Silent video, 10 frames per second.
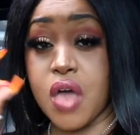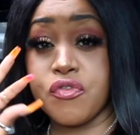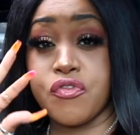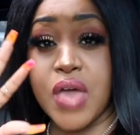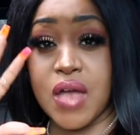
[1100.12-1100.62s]

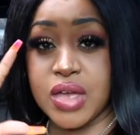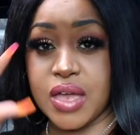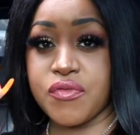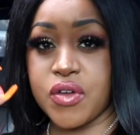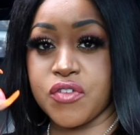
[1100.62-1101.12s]

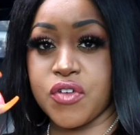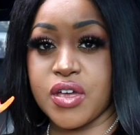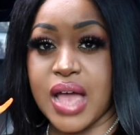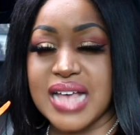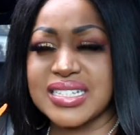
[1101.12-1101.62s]
Very, very,
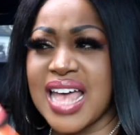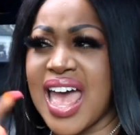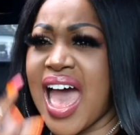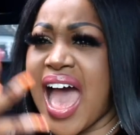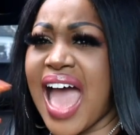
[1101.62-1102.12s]
very gassed.
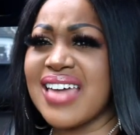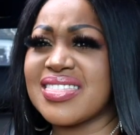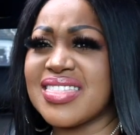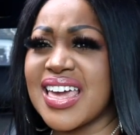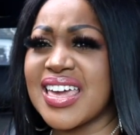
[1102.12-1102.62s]
I
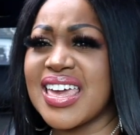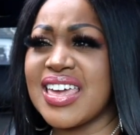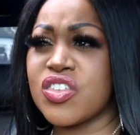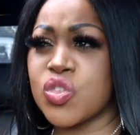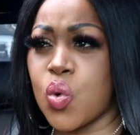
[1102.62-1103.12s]
think
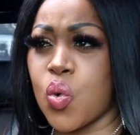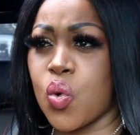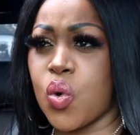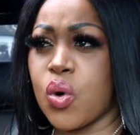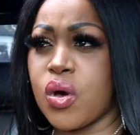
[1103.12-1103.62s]
he
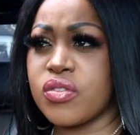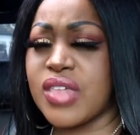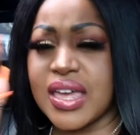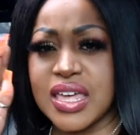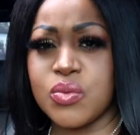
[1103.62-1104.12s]
thought
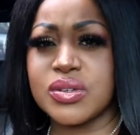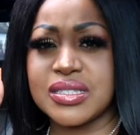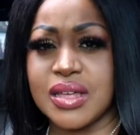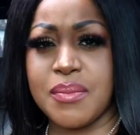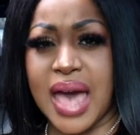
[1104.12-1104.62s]
that he
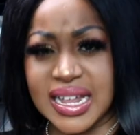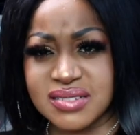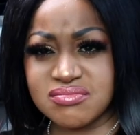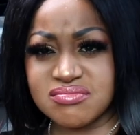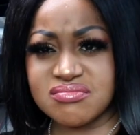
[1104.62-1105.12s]
was the man.
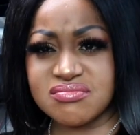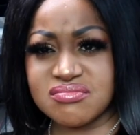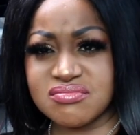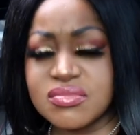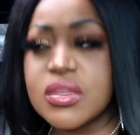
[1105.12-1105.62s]

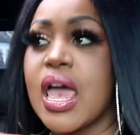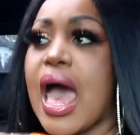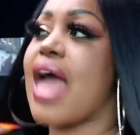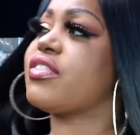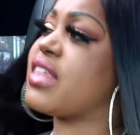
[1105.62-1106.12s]

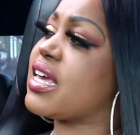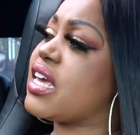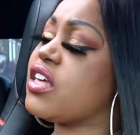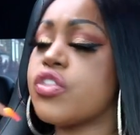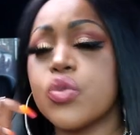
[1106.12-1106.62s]
I think
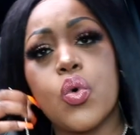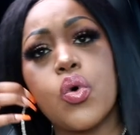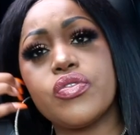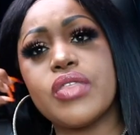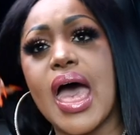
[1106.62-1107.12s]
he
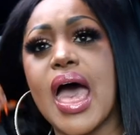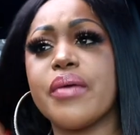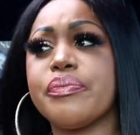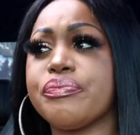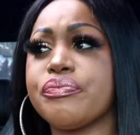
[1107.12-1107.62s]
thought that.